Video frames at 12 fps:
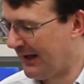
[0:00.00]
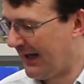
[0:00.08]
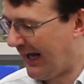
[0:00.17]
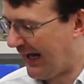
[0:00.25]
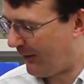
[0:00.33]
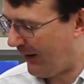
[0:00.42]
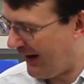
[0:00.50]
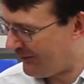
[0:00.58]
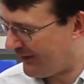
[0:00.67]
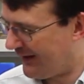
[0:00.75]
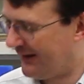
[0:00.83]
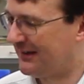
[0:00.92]

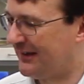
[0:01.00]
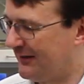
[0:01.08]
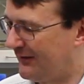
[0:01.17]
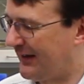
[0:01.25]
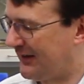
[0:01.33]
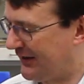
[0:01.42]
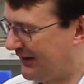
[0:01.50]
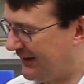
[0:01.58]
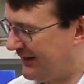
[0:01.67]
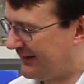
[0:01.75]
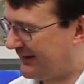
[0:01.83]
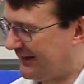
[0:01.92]
However, if I turn
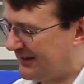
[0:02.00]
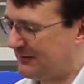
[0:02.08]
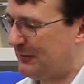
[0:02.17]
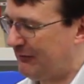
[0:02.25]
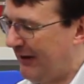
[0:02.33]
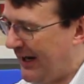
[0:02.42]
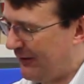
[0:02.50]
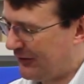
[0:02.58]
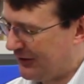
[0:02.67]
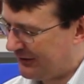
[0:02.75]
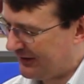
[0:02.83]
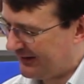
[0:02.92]
this system around,
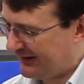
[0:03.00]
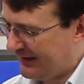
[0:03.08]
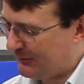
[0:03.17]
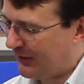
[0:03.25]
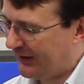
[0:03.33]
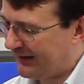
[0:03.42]
you can see what